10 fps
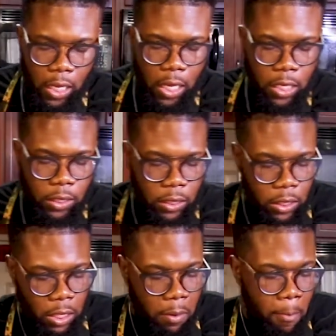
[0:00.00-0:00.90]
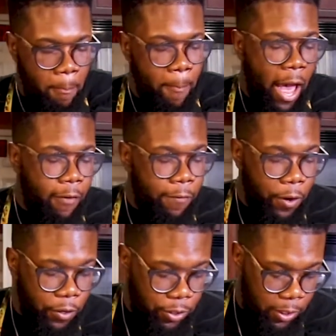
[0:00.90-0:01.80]
is my
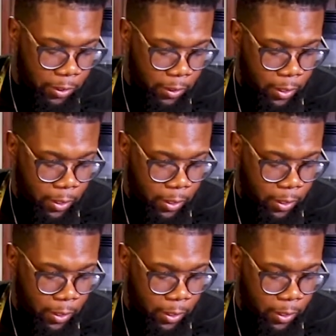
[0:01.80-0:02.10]
version